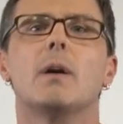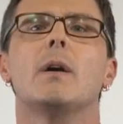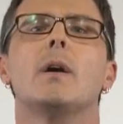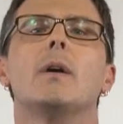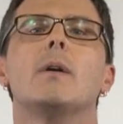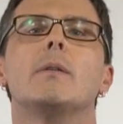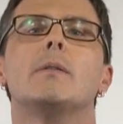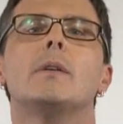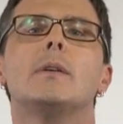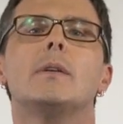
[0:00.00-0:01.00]
Oh
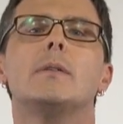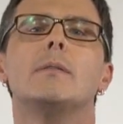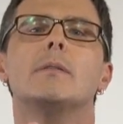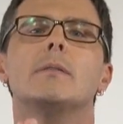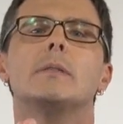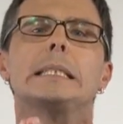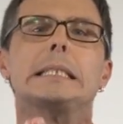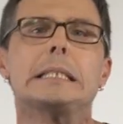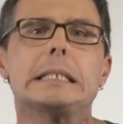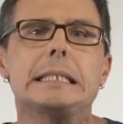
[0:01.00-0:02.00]
no,
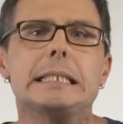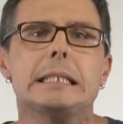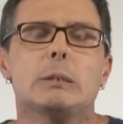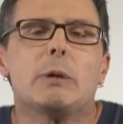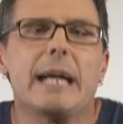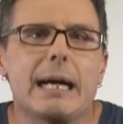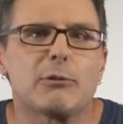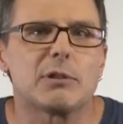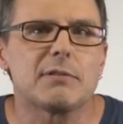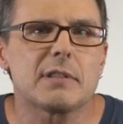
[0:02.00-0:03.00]
we're
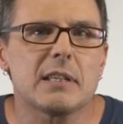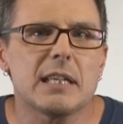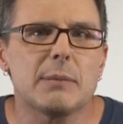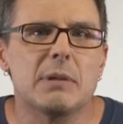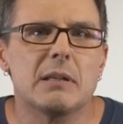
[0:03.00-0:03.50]
out of time.